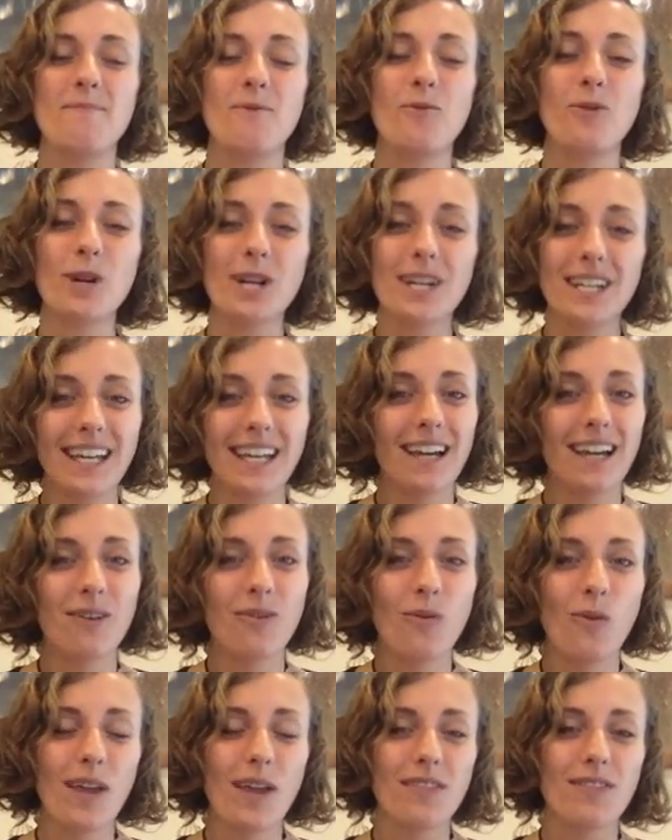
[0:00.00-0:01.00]

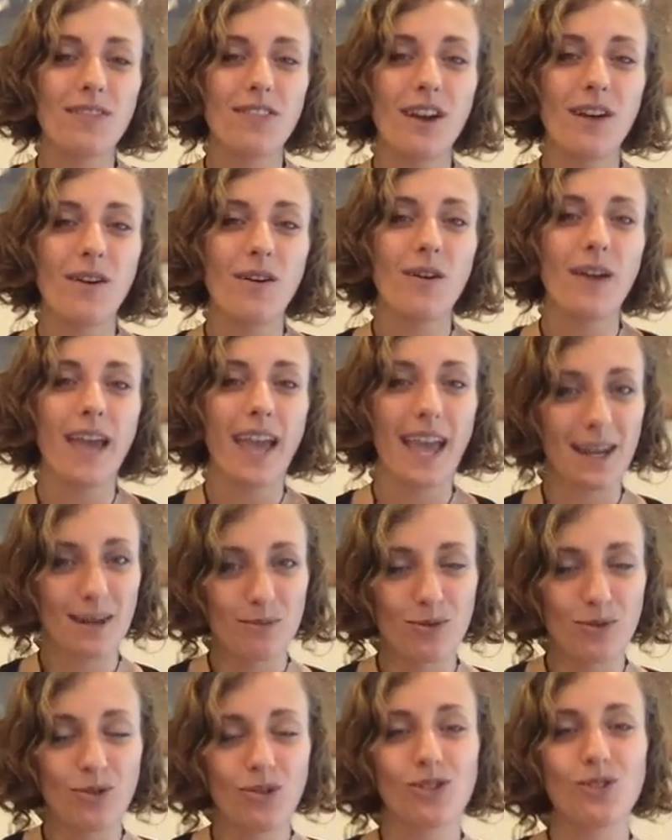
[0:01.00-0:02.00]
Working with
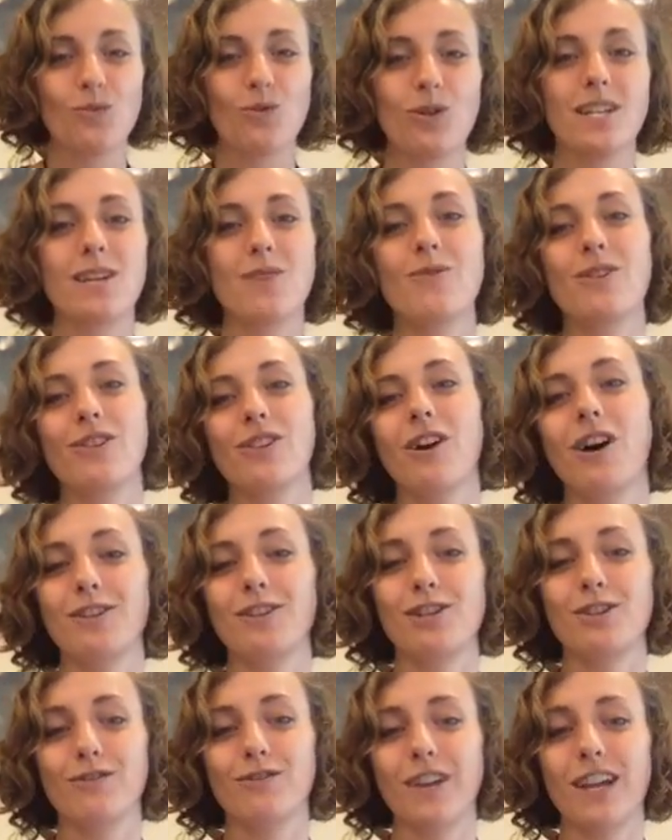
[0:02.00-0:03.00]
animals, working with
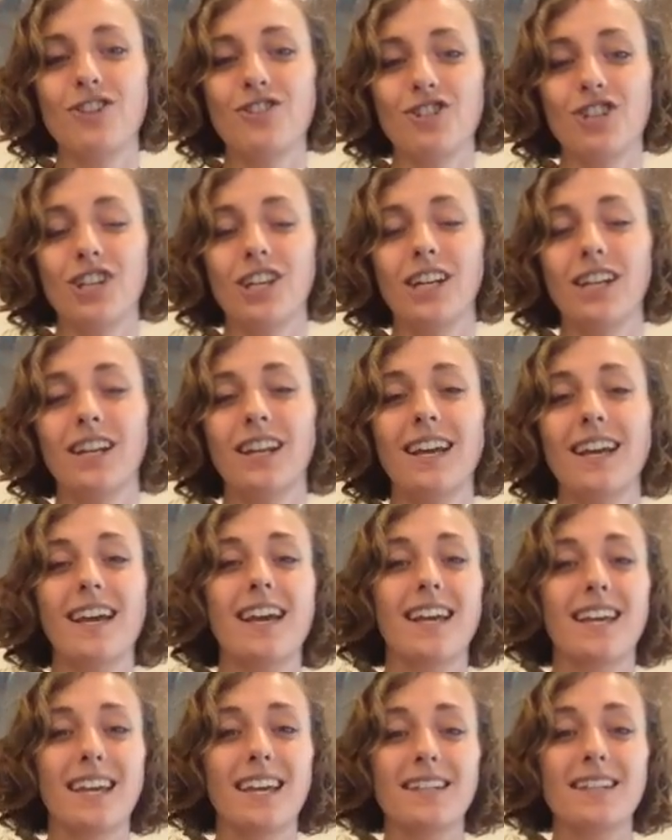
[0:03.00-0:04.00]
conservation
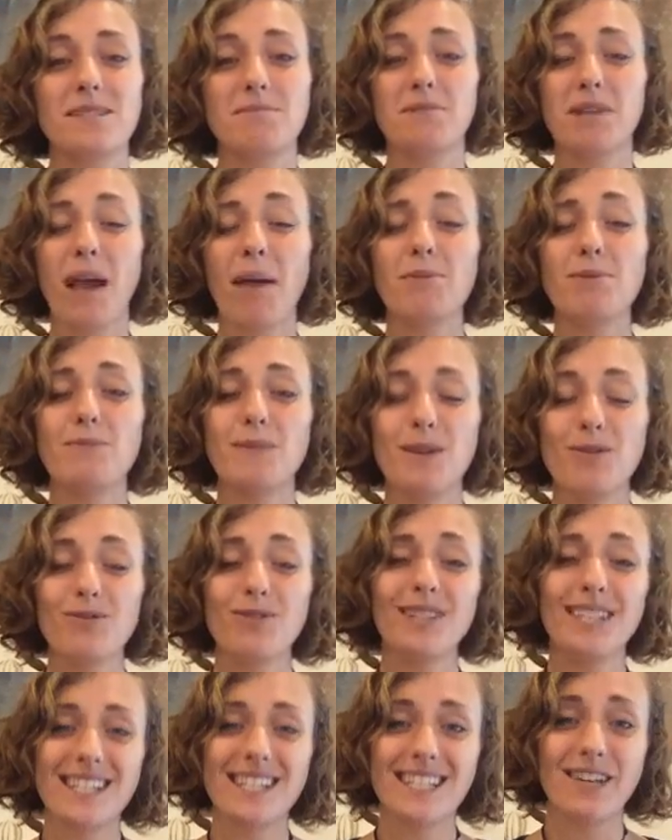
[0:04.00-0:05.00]
can sometimes be
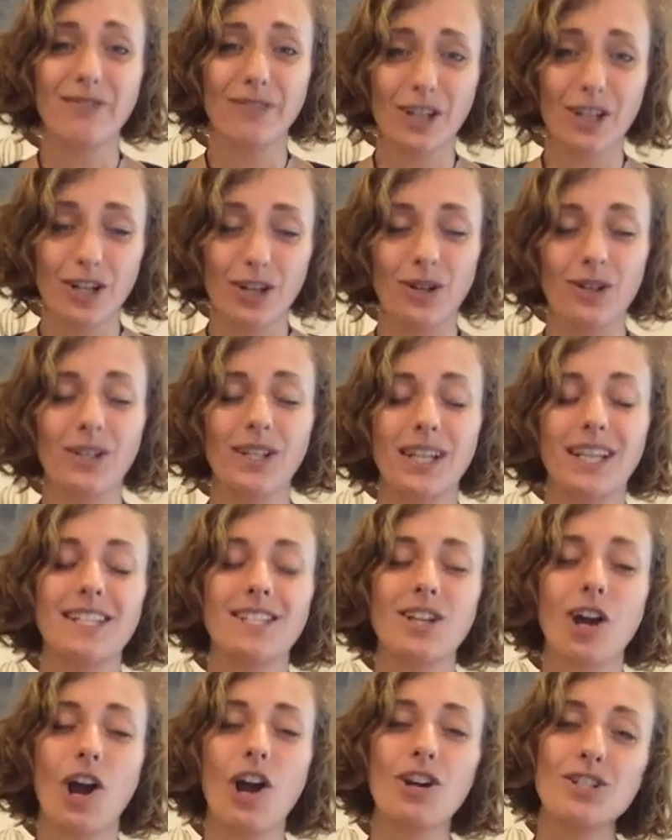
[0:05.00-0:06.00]
really difficult.
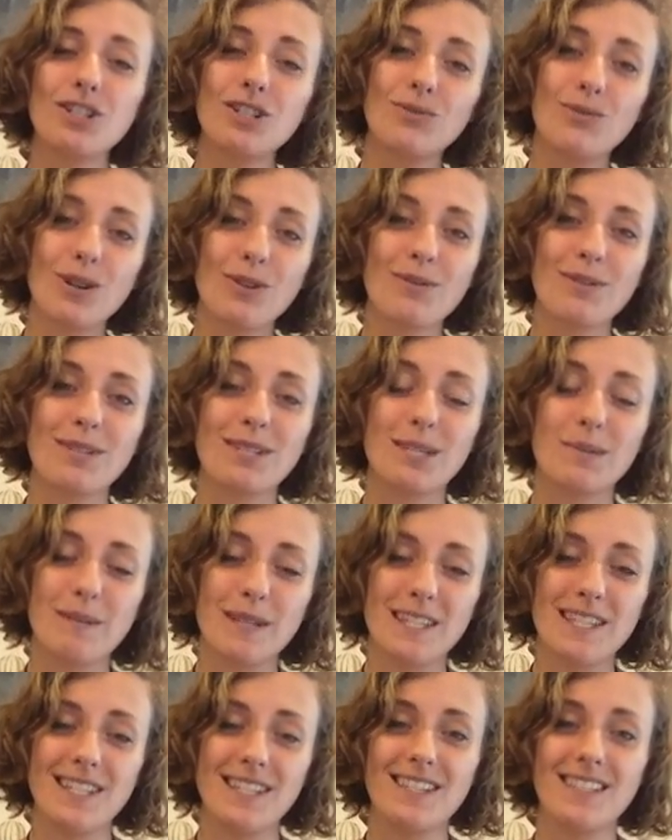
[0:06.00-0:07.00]
It's hard to work with a
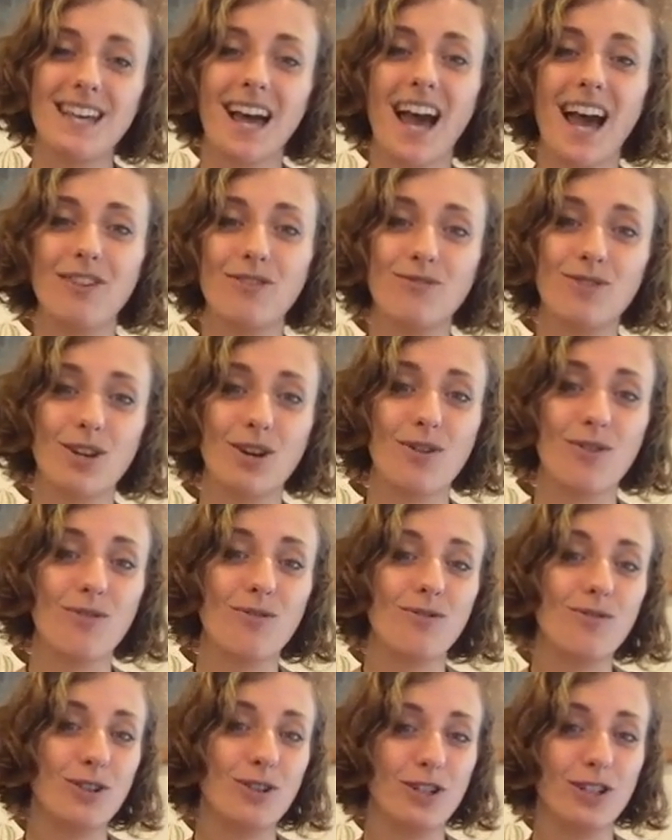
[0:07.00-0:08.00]
species that you
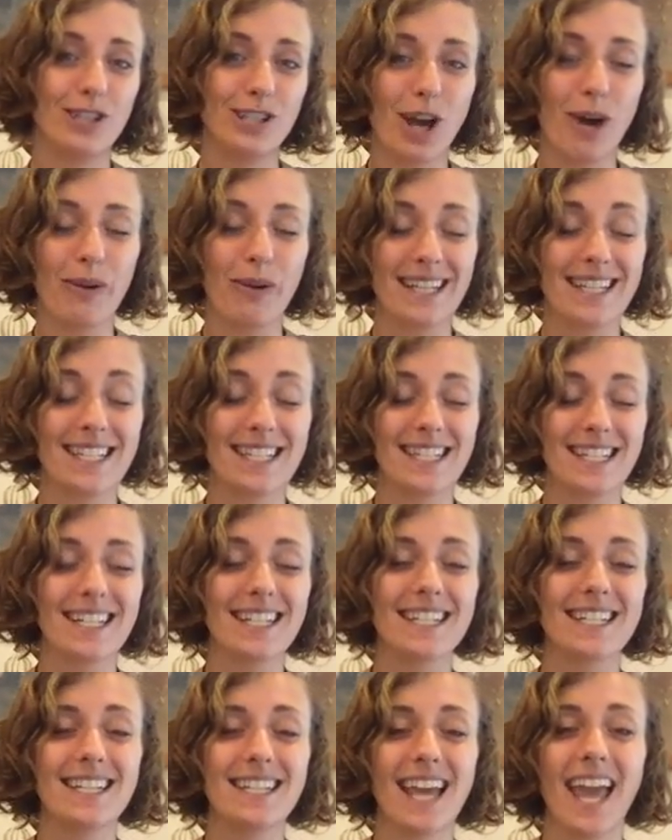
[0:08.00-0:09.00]
know could go
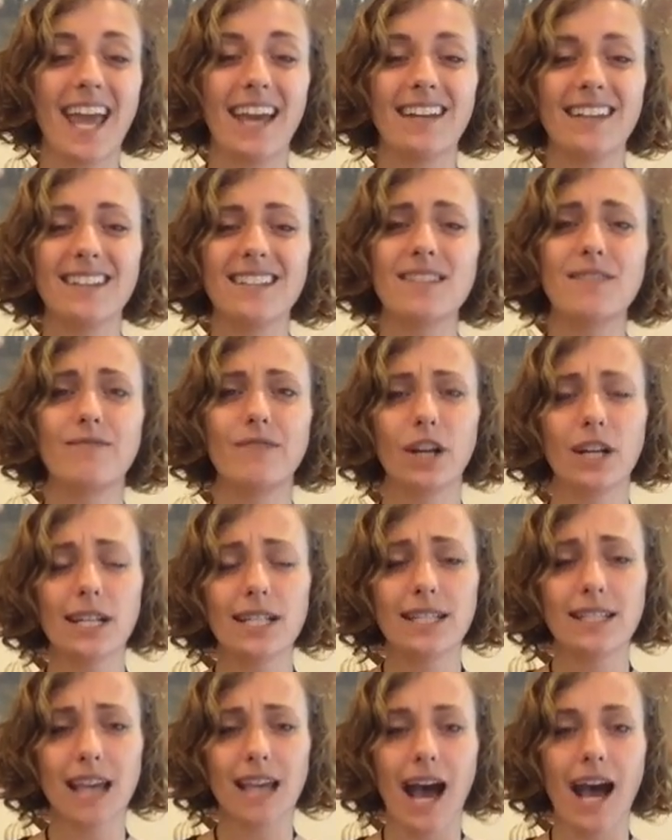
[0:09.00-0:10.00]
extinct, and it's very
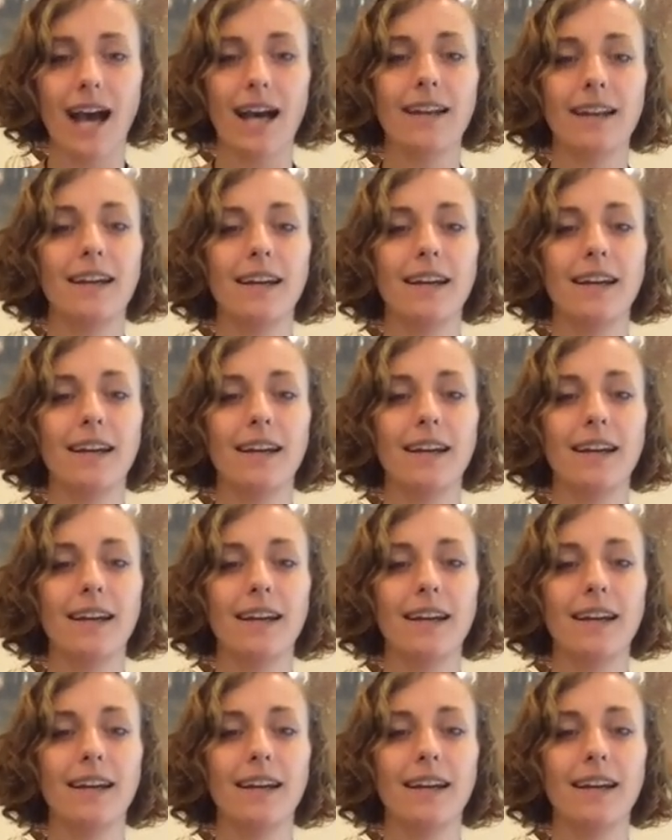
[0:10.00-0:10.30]
sad.